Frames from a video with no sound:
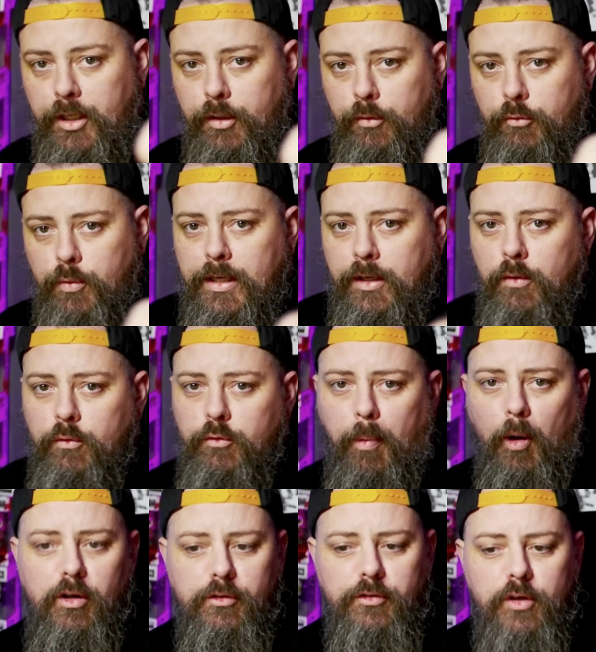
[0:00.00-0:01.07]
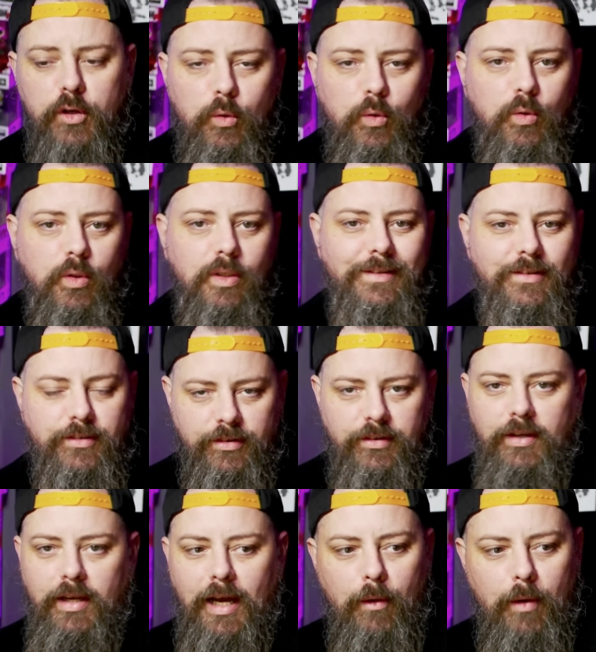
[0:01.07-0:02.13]
Weirdos, boils and
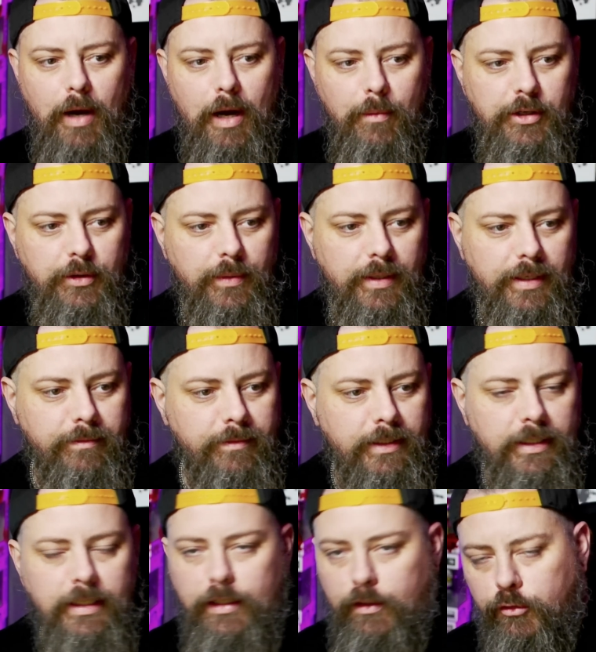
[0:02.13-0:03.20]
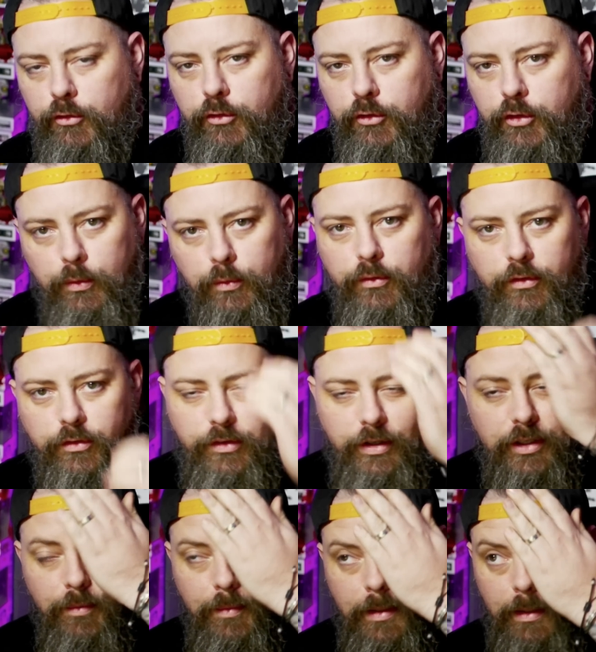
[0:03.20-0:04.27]
ghouls. How are we doing? Excuse the
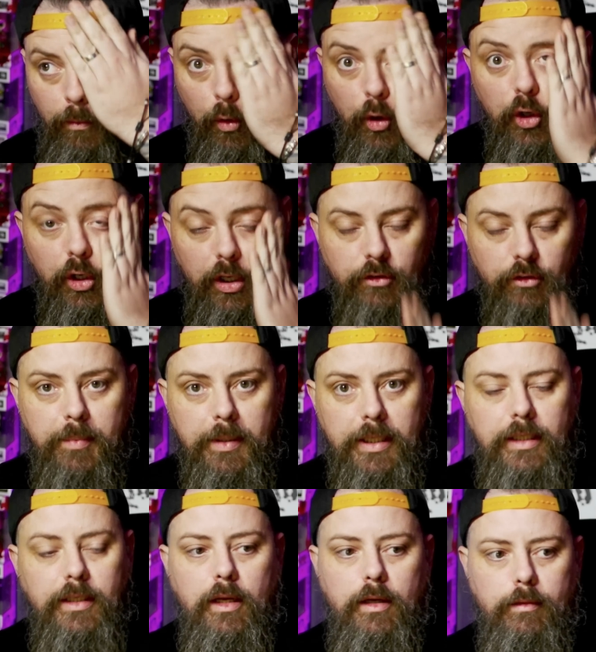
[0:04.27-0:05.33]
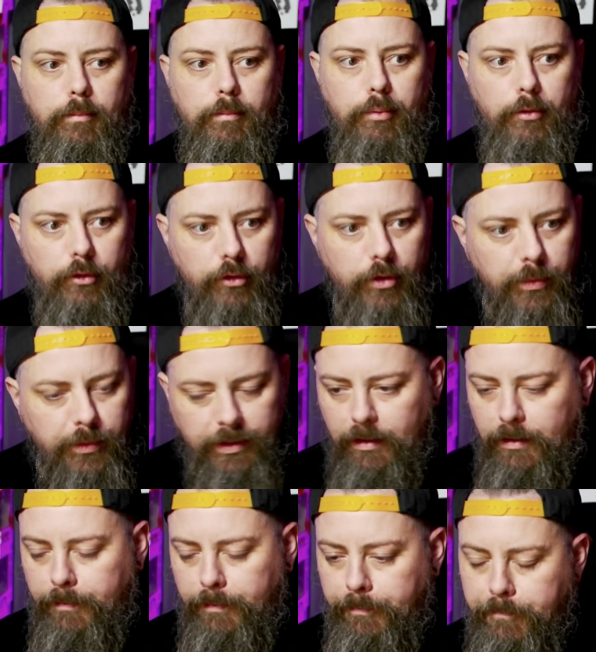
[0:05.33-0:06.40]
state of me, work has been
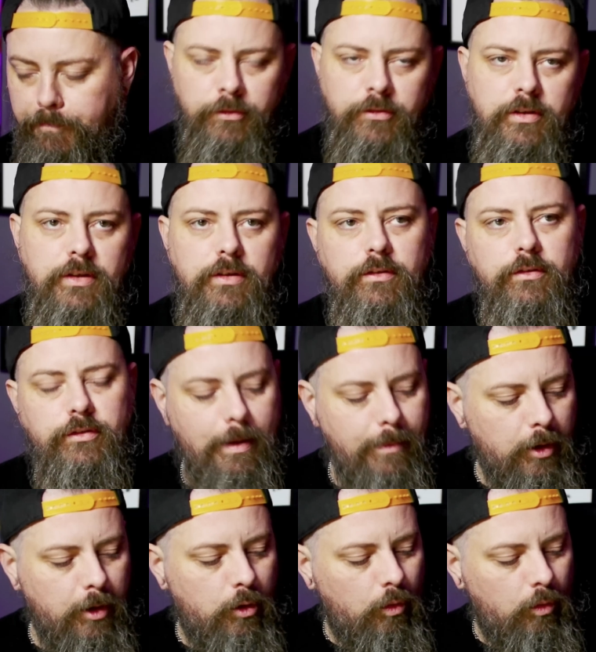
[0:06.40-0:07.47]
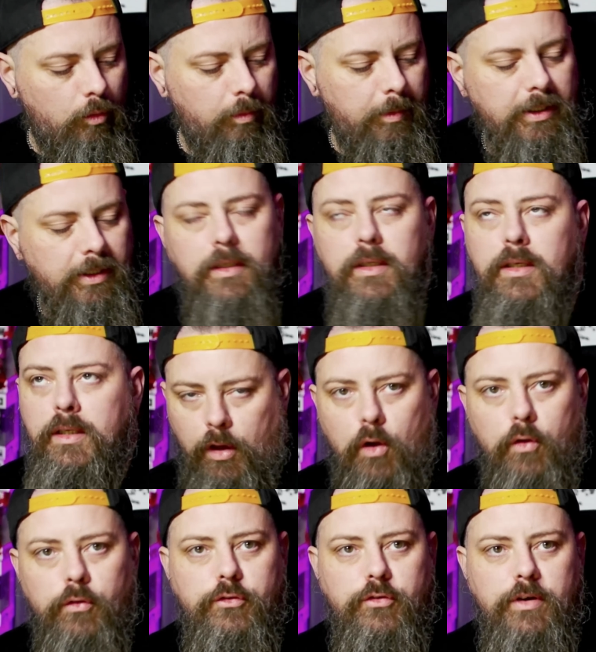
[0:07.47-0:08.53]
brutal. Obviously, Sam and Colby, the
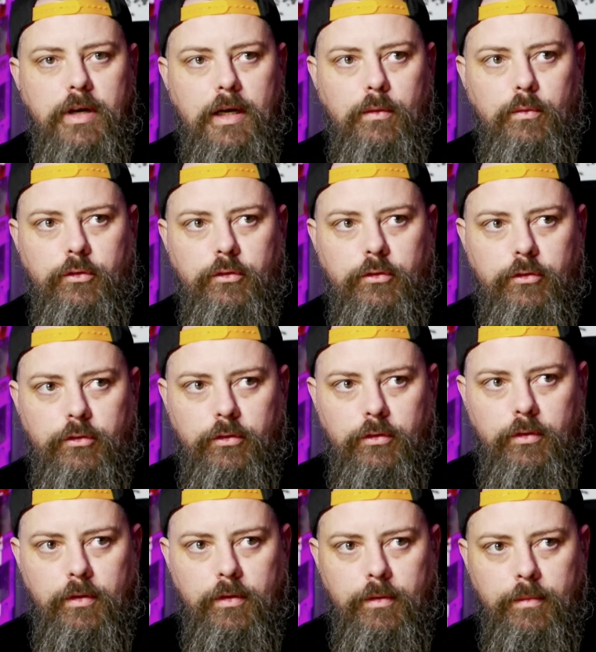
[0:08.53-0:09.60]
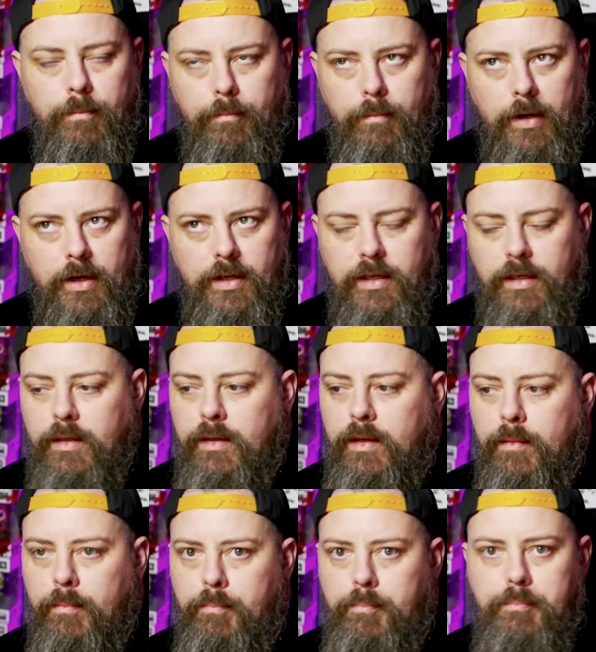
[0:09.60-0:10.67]
Conjuring house.
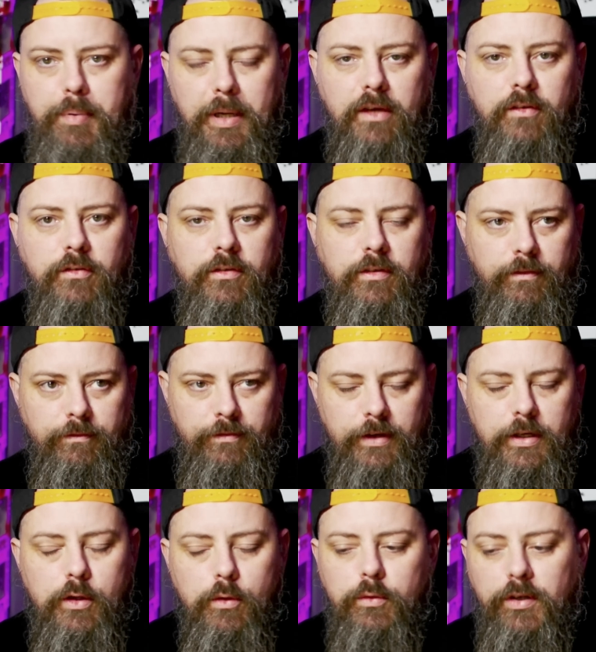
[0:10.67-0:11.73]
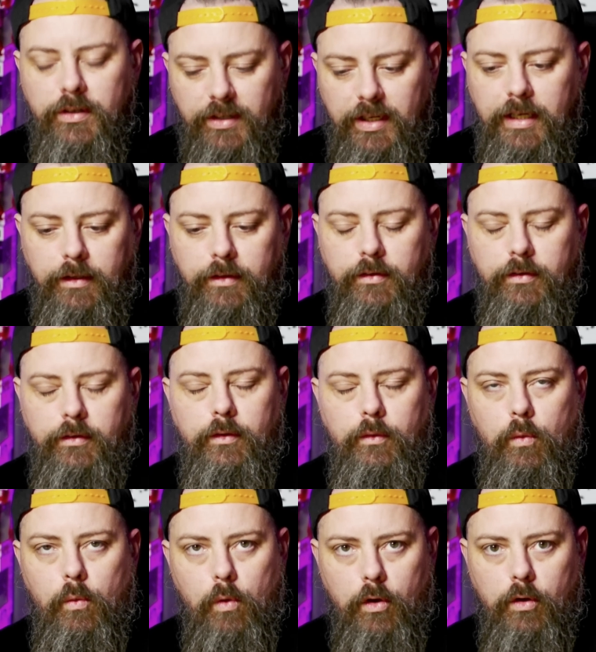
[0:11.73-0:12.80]
My biggest video to date
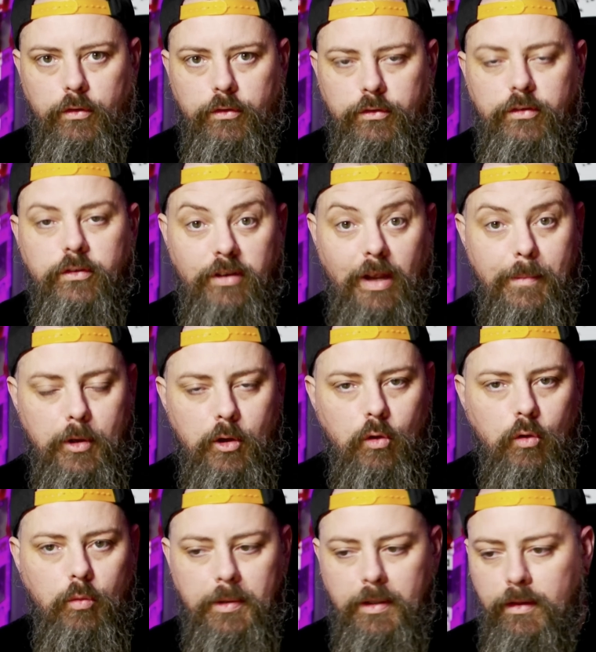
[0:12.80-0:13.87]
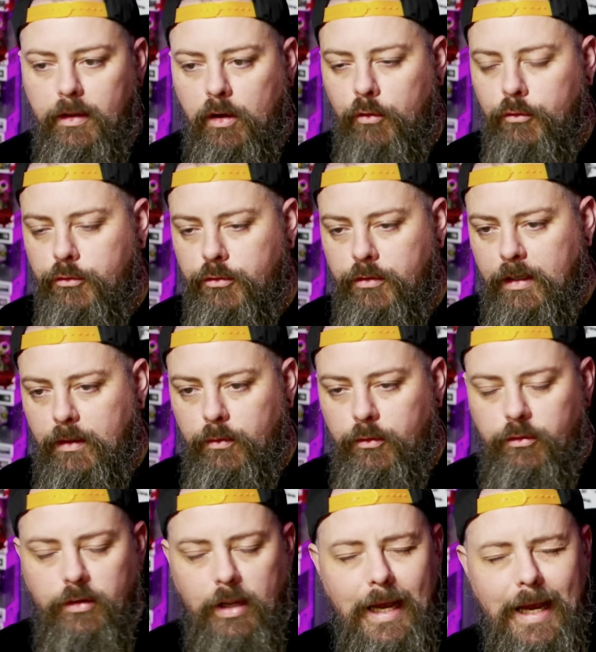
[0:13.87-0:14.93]
was Sam and Colby in the Conjuring
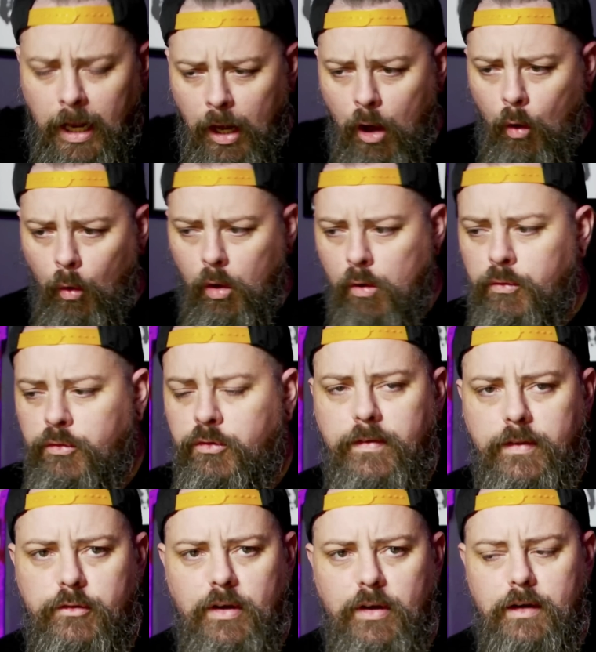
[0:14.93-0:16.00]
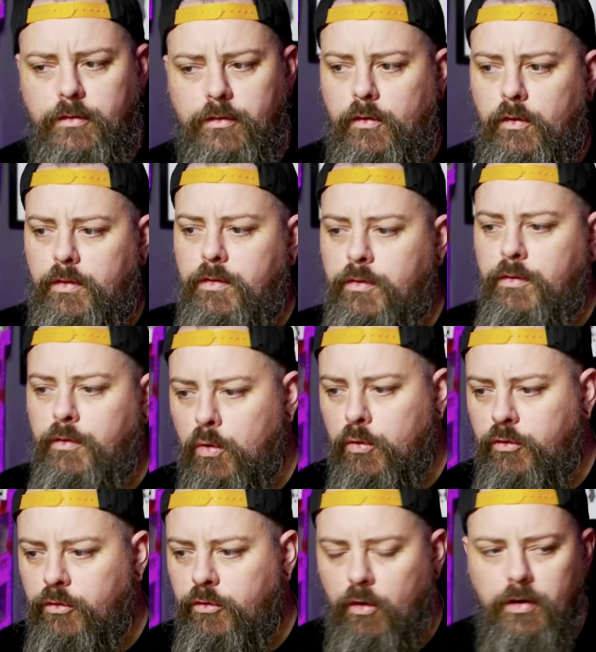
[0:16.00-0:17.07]
house. And a whole host of other channels have got their
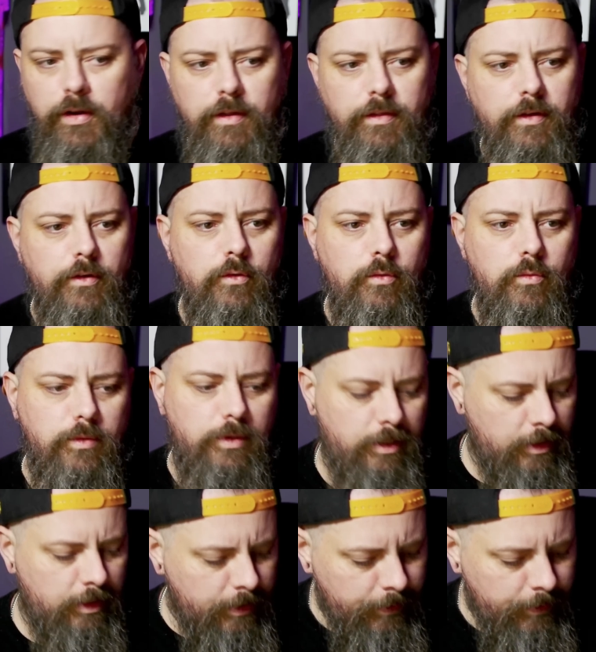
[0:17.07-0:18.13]
thoughts on it, their own